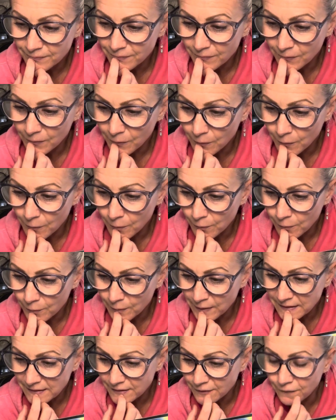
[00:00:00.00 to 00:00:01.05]

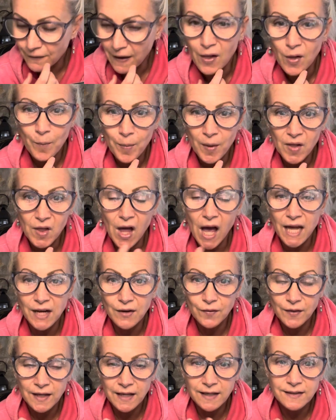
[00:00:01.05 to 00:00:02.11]
We develop a lot
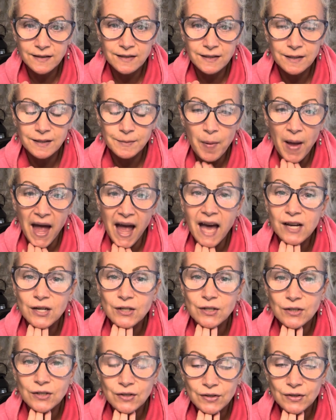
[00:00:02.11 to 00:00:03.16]
of these
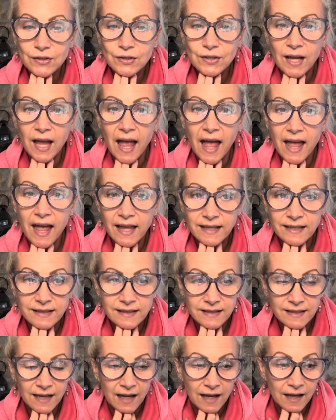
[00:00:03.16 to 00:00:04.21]
patterns
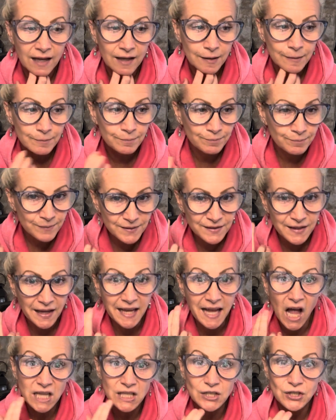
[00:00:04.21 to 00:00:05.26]
and
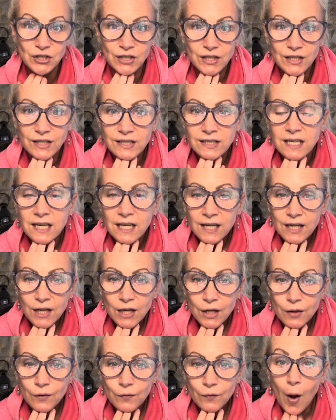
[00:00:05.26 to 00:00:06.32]
psychologies
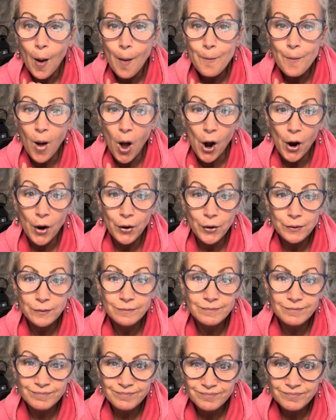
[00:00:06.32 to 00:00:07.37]
from our
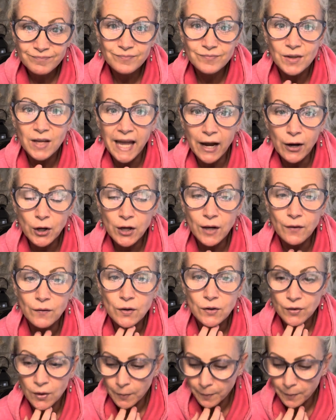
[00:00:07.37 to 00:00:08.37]
caregivers, our